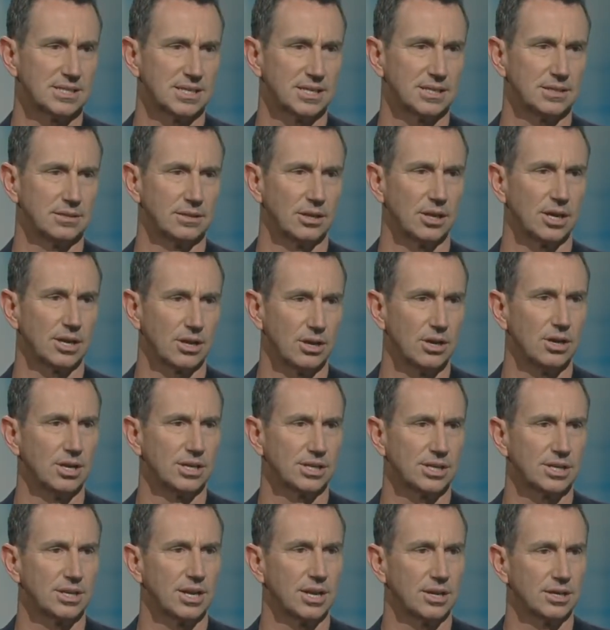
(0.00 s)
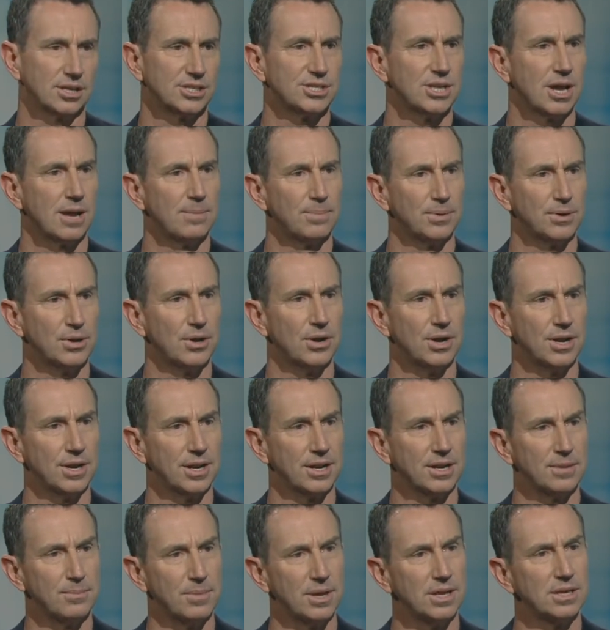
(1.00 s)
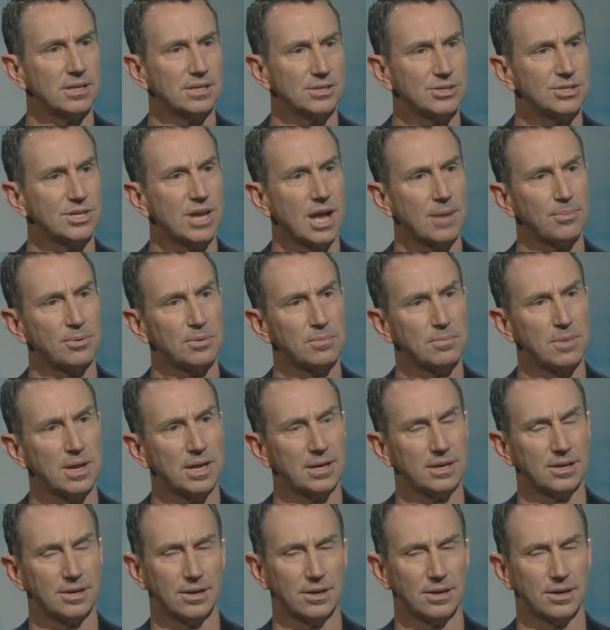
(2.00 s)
that like iron can only sharpen iron, only men can sharpen men.